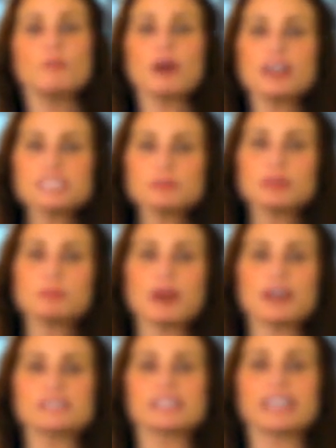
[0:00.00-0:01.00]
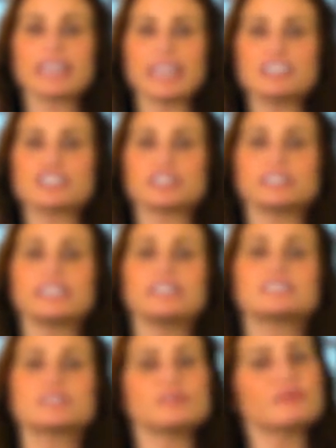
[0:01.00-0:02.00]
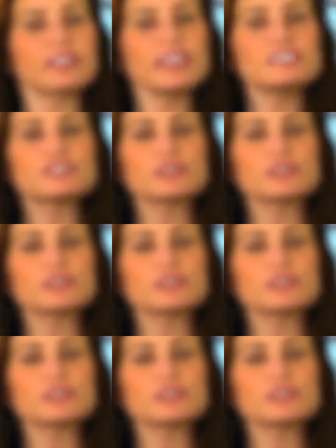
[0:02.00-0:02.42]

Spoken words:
possibly pausing occasionally to inflate